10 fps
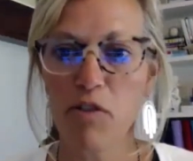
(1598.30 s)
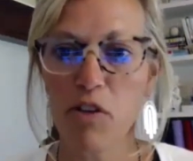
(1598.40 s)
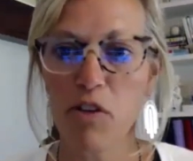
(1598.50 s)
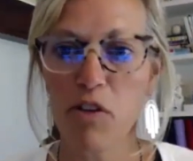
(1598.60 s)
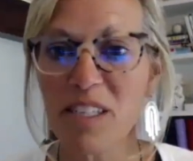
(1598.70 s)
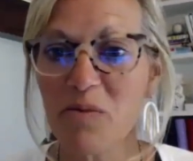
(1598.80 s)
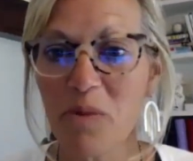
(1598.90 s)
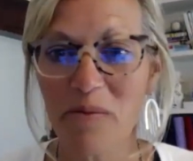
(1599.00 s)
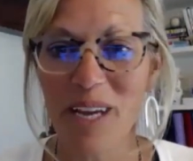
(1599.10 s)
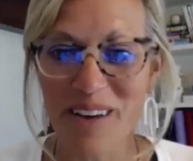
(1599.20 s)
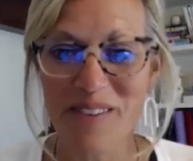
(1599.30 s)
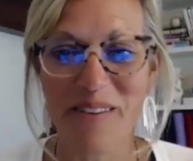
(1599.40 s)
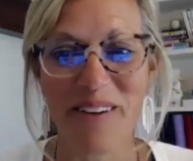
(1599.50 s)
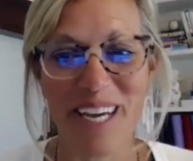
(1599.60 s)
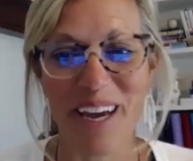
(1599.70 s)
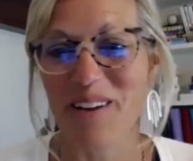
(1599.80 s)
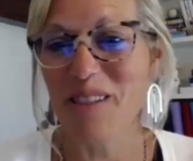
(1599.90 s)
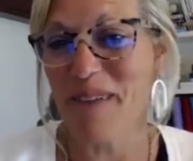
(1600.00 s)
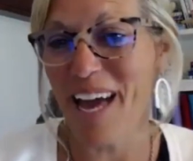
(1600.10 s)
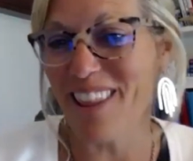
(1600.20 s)
performists when we
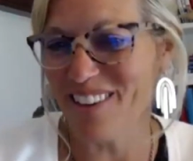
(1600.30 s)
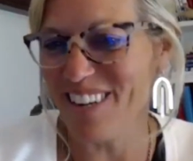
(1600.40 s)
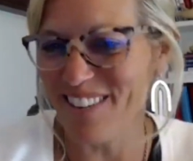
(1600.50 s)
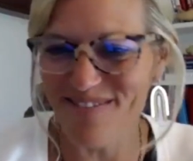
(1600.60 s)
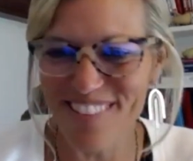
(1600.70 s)
get to the bathroom.